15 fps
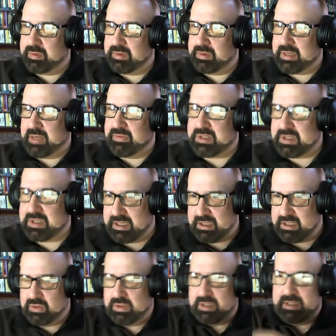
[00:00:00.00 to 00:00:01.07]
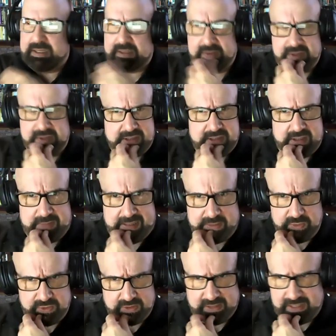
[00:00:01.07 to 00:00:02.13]
Now this study, you conducted this study back
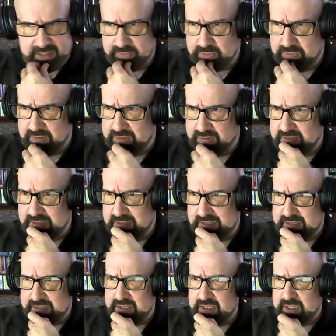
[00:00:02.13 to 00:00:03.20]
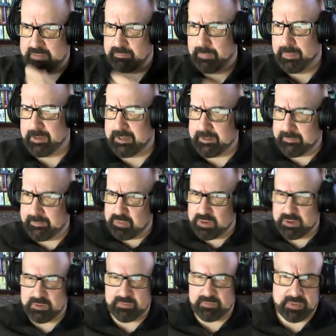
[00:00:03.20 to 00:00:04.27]
in July of 2019. I'm
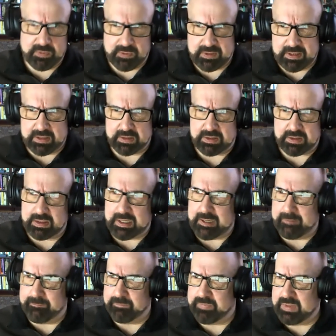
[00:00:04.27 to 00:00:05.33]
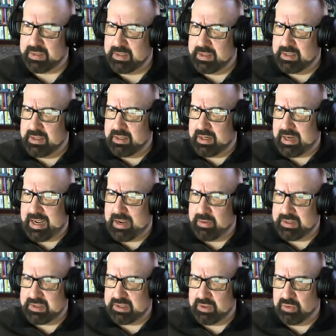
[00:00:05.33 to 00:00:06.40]
curious of two things. How
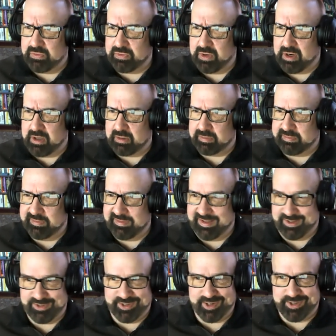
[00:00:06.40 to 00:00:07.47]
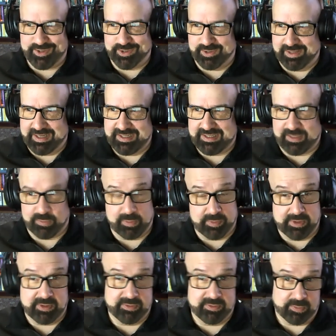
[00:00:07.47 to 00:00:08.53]
has the overall educational landscape, well, we
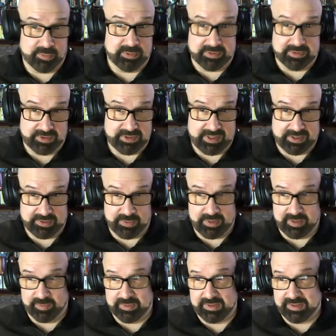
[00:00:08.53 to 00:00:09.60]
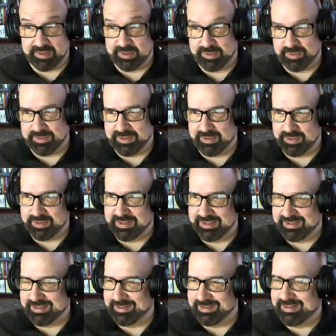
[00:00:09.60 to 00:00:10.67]
know the world has changed quite a bit since
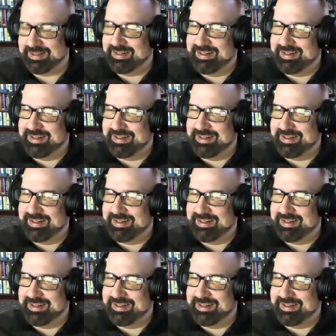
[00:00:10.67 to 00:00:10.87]
2019.